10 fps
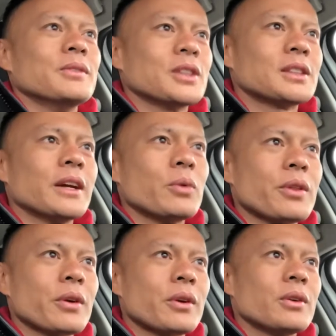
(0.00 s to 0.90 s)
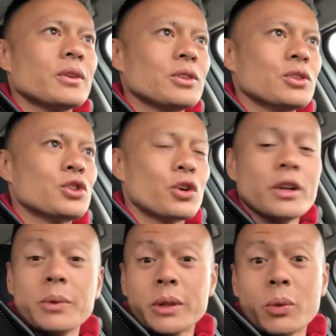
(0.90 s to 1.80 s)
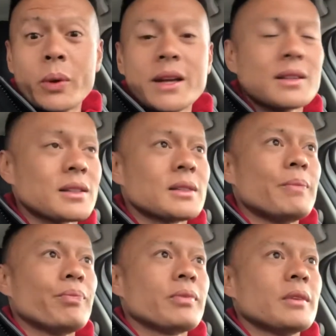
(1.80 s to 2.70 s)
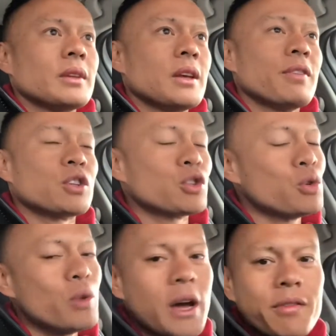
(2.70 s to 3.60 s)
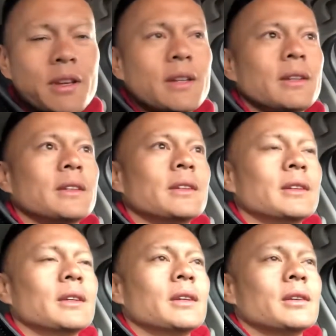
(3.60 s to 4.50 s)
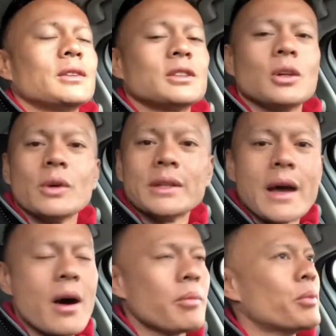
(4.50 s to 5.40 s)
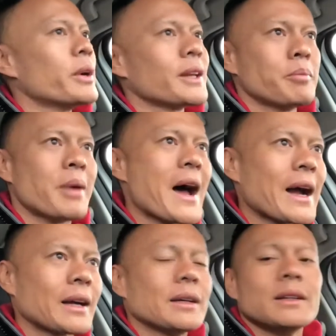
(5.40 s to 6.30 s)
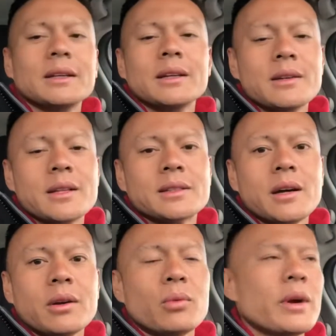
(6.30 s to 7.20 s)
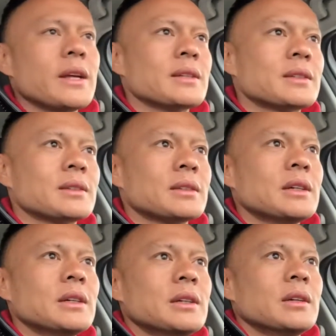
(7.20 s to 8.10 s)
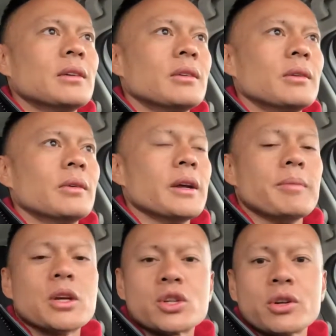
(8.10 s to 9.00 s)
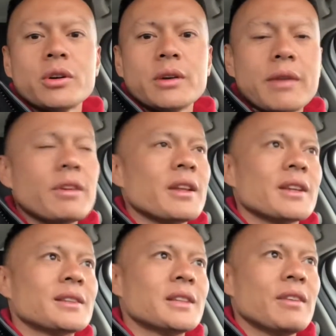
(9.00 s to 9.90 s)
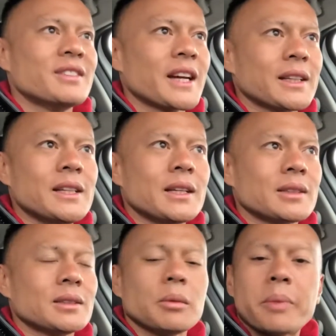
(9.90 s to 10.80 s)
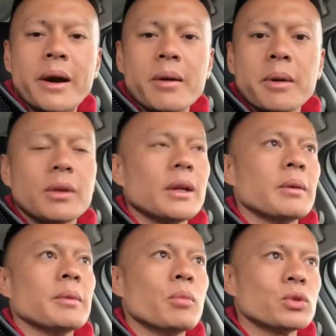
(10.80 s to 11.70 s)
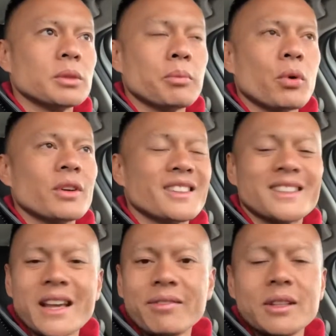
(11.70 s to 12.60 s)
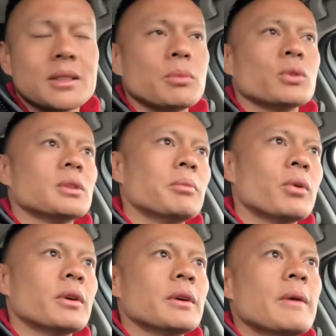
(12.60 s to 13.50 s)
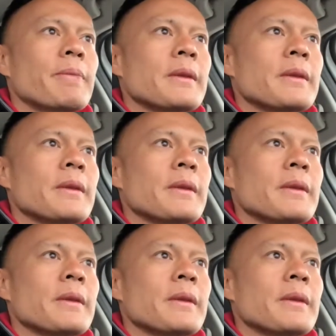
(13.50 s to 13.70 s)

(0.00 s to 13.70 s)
Just like with your journey with the weights, if it's too heavy, slow it down, bring it back. It's not a race, right? Make sure everything is safe. Technique is still paramount, and most important, safety is most important.